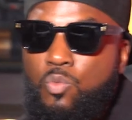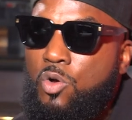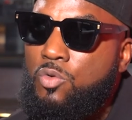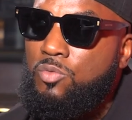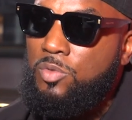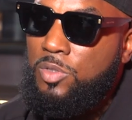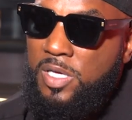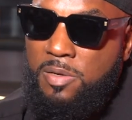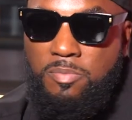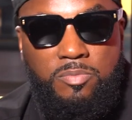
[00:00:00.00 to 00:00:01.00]
Well,
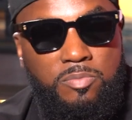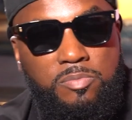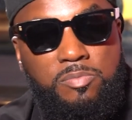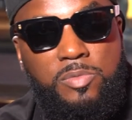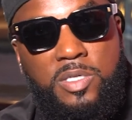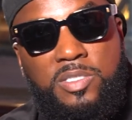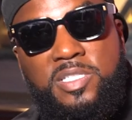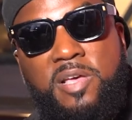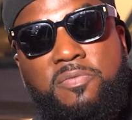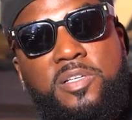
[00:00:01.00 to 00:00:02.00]
yeah, it's
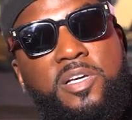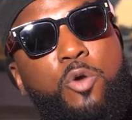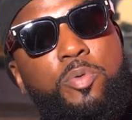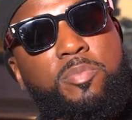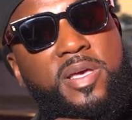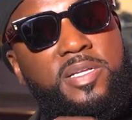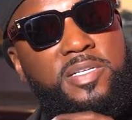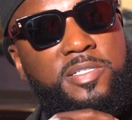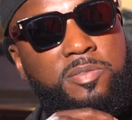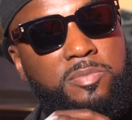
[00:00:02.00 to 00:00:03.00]
definitely a coping
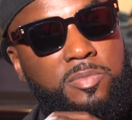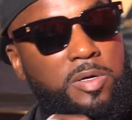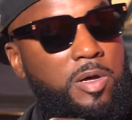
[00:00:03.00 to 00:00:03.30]
mechanism.